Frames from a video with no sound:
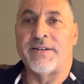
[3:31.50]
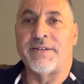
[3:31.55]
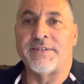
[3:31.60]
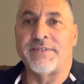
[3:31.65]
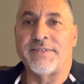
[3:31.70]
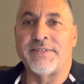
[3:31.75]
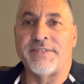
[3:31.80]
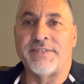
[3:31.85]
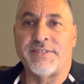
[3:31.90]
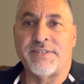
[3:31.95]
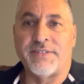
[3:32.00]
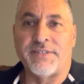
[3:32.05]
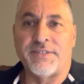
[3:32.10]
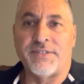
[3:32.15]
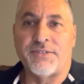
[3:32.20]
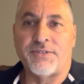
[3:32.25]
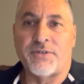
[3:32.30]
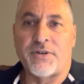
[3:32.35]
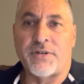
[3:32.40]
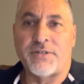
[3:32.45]
is going to
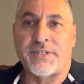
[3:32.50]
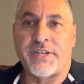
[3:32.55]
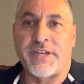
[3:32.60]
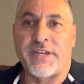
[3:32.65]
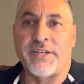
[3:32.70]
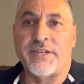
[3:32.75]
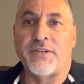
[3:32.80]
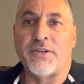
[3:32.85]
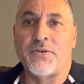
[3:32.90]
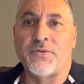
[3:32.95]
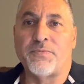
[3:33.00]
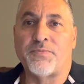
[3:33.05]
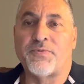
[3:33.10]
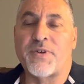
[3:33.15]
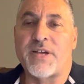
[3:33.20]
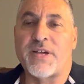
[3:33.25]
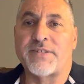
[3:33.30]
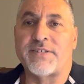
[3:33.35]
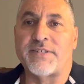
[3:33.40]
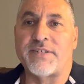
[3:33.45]
charge a loan
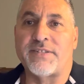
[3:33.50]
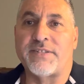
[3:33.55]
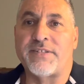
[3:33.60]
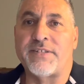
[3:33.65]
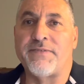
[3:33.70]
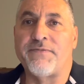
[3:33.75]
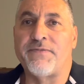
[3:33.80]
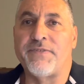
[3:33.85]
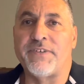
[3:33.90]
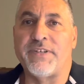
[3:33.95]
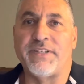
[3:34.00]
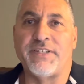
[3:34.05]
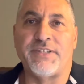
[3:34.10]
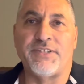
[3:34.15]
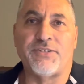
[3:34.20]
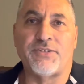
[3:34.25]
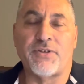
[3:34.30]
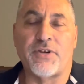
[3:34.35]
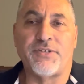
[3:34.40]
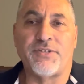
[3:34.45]
processing fee and he's
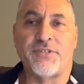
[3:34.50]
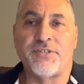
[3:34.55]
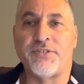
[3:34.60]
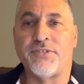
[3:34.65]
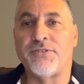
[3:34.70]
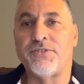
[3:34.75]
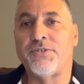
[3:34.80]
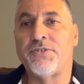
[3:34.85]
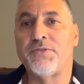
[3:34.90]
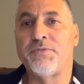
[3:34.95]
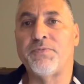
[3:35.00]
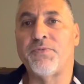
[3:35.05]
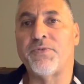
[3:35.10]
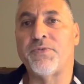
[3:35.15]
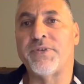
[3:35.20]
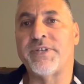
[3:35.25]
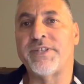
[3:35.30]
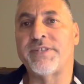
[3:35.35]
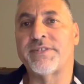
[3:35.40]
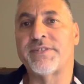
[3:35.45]
charging you 2
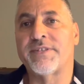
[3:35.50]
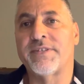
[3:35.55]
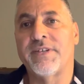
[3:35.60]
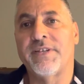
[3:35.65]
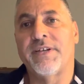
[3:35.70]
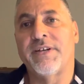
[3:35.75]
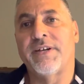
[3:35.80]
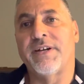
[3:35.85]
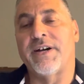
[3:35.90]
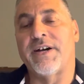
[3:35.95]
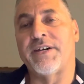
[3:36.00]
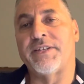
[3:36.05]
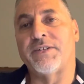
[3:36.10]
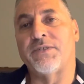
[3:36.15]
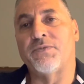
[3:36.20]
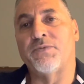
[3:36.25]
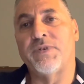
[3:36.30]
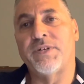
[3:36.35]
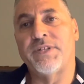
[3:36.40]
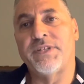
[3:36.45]
points on a
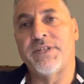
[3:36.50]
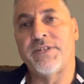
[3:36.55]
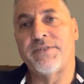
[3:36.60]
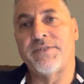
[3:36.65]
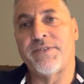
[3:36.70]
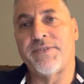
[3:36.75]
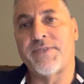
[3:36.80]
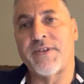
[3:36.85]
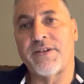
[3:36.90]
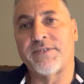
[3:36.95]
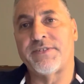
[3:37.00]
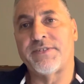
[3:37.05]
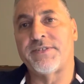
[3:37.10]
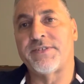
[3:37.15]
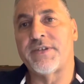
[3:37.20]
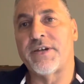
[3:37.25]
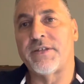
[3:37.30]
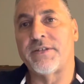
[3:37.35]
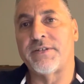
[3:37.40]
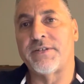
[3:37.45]

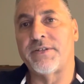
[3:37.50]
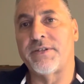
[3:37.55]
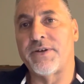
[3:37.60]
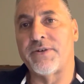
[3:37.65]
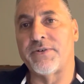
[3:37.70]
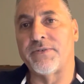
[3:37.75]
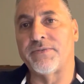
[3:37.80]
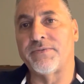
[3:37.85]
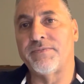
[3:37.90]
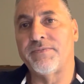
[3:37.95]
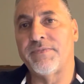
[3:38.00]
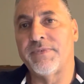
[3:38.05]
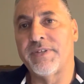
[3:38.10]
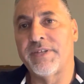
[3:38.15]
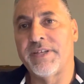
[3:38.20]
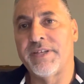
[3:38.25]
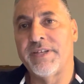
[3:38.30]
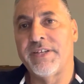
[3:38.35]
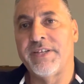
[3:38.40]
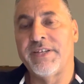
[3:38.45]
$100,000 loan,
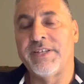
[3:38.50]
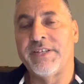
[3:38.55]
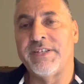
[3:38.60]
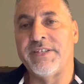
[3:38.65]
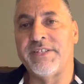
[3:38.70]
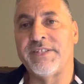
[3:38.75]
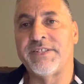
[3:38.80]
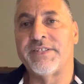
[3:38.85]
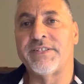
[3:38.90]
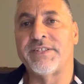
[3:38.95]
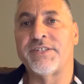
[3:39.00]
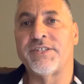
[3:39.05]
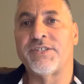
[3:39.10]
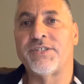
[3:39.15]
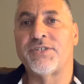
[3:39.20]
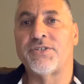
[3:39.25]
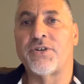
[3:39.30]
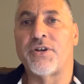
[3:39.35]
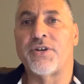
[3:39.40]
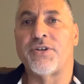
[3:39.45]
he's going to
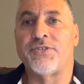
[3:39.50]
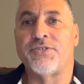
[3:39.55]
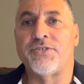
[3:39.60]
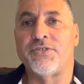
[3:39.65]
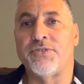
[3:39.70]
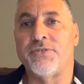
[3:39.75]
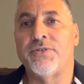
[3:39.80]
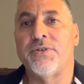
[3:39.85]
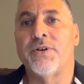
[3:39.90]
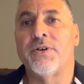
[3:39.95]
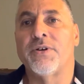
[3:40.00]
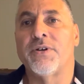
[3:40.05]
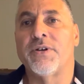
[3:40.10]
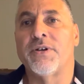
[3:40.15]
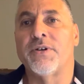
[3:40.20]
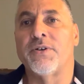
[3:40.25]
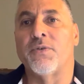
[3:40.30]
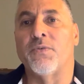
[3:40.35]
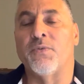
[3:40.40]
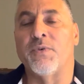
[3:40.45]
charge you
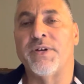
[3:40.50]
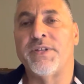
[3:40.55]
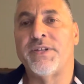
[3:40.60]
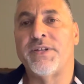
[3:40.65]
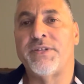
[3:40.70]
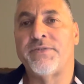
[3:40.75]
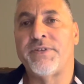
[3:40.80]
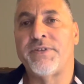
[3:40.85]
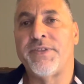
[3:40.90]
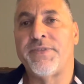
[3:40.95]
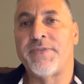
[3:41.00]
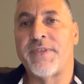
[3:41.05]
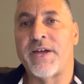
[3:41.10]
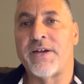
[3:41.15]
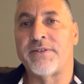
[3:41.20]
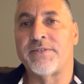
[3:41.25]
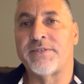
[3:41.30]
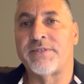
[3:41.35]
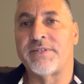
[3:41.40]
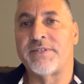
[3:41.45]

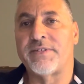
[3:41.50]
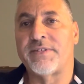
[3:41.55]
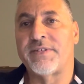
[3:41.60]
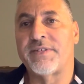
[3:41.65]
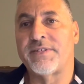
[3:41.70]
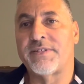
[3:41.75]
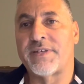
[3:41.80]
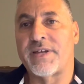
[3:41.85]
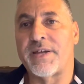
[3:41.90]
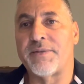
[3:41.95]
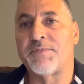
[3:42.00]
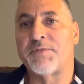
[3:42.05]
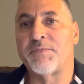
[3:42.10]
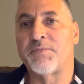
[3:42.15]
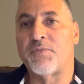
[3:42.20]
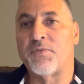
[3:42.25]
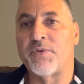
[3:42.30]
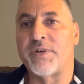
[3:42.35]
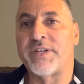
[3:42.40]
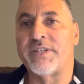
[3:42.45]
100,000 times
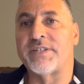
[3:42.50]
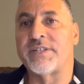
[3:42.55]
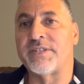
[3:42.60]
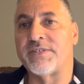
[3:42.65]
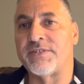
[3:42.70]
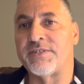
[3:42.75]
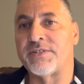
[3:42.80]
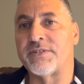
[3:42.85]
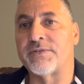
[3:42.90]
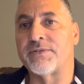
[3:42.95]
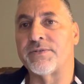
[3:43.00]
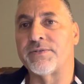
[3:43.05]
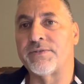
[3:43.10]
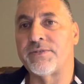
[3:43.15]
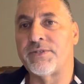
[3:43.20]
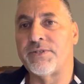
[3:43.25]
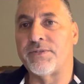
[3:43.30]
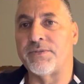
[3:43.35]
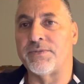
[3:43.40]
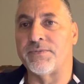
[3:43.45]

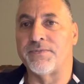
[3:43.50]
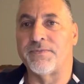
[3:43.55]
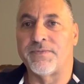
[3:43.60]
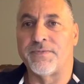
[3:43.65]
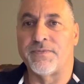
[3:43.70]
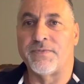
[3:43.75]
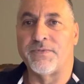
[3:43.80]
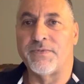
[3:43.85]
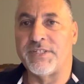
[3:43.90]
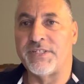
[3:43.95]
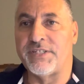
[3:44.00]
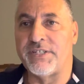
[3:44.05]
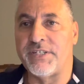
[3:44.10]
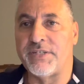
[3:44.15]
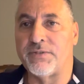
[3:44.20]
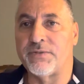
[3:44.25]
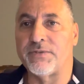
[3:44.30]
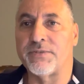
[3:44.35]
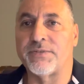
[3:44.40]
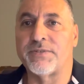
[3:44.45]
0.02, which
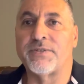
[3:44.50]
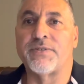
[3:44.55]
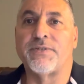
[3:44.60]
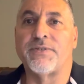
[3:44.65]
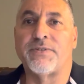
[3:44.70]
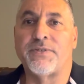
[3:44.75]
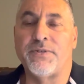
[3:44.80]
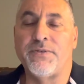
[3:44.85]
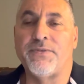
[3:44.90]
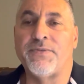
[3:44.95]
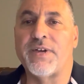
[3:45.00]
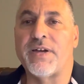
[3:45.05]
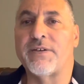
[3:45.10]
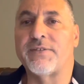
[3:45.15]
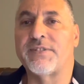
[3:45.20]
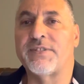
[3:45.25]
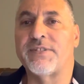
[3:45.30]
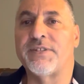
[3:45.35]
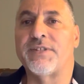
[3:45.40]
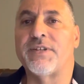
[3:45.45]
equals
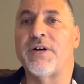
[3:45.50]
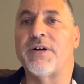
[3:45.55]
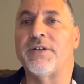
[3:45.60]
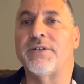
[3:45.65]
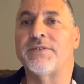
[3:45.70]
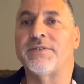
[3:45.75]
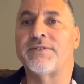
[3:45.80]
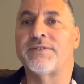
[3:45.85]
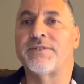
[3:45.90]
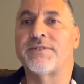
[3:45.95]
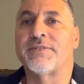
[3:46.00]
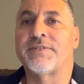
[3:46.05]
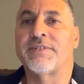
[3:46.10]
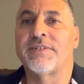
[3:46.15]
$2,000.